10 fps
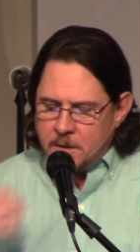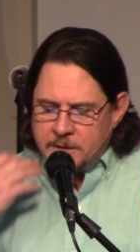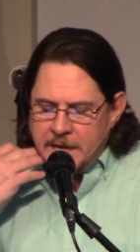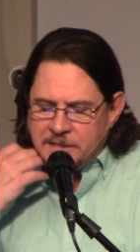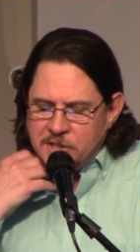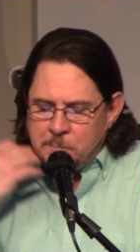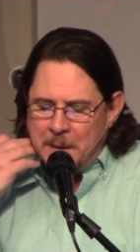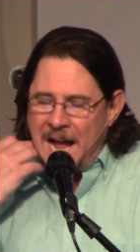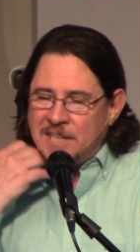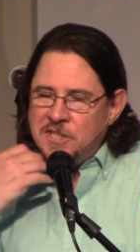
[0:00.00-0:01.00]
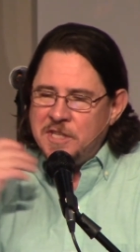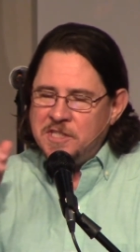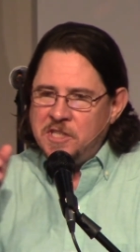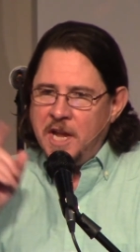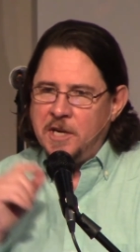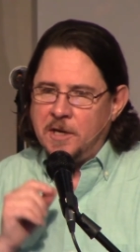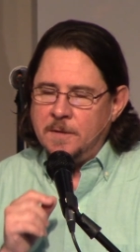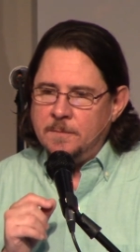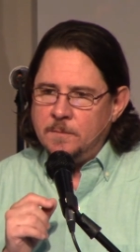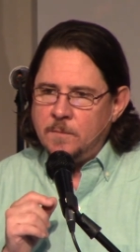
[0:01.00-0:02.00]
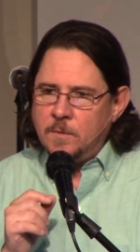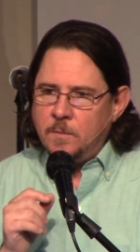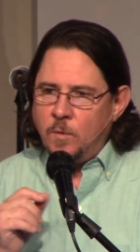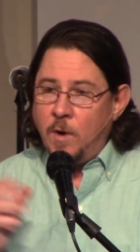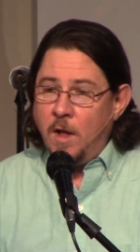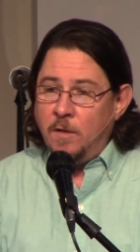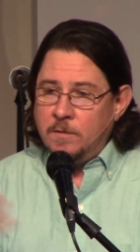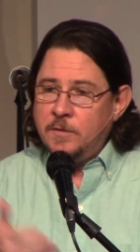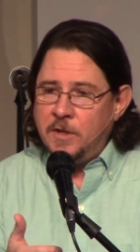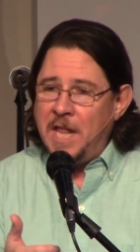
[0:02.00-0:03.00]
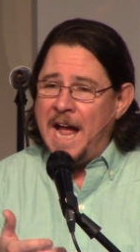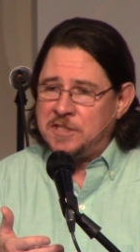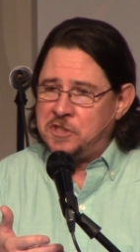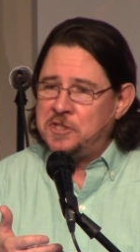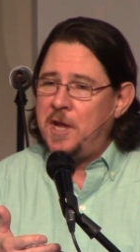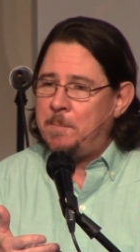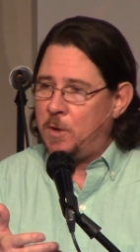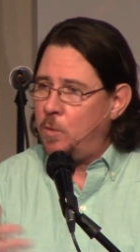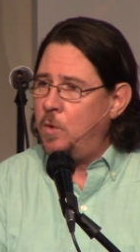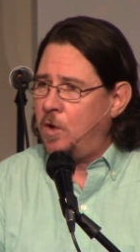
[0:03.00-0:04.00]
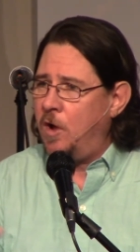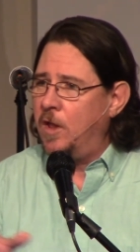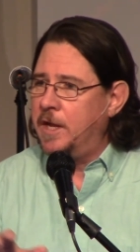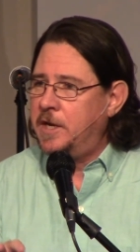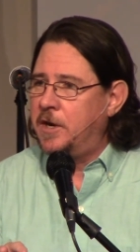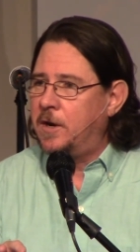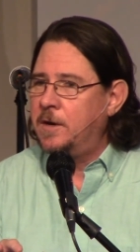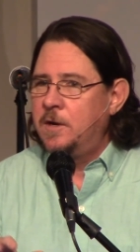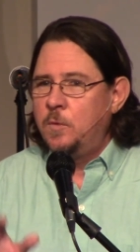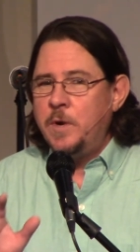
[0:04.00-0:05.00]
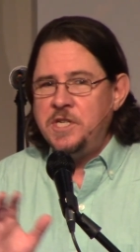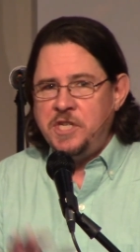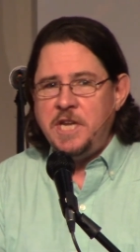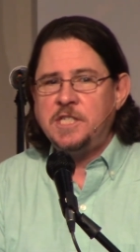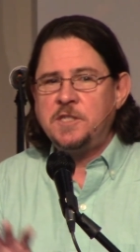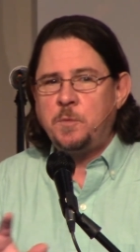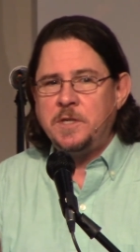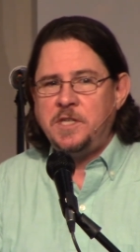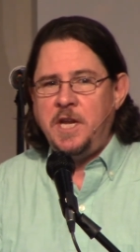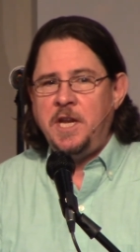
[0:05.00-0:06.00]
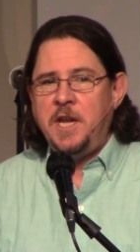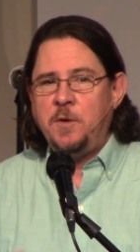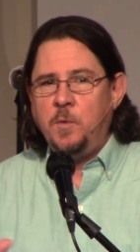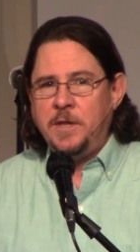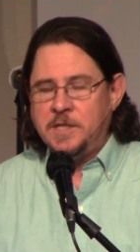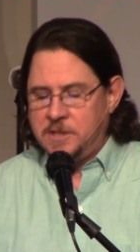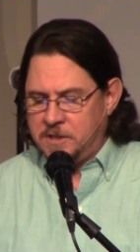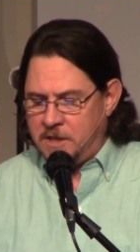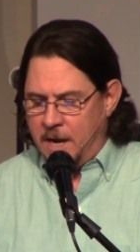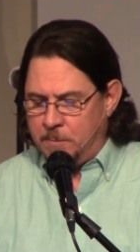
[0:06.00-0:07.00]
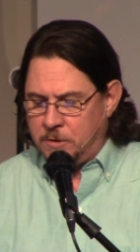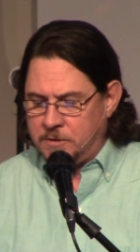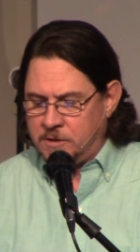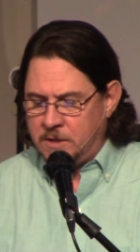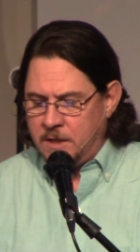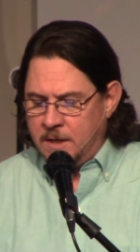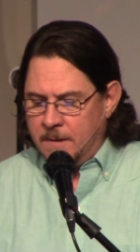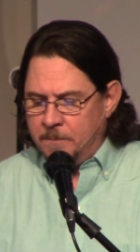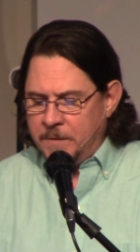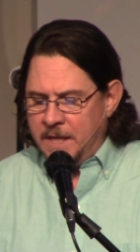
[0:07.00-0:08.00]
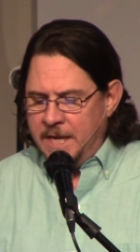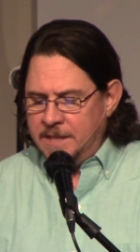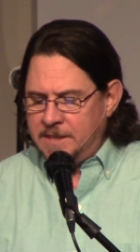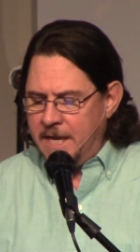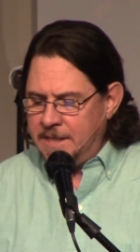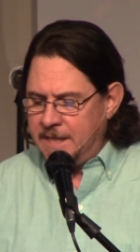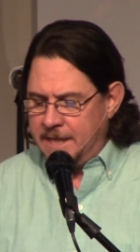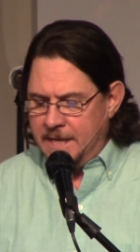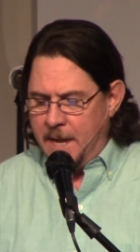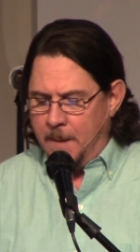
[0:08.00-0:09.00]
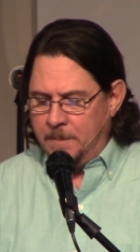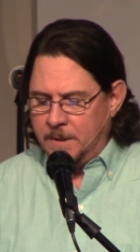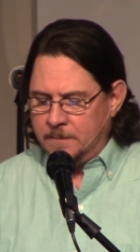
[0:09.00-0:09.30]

takes us back to the Seder. Well, the Last Supper, we'll call it here, when Jesus was eating with his disciples. He said to them,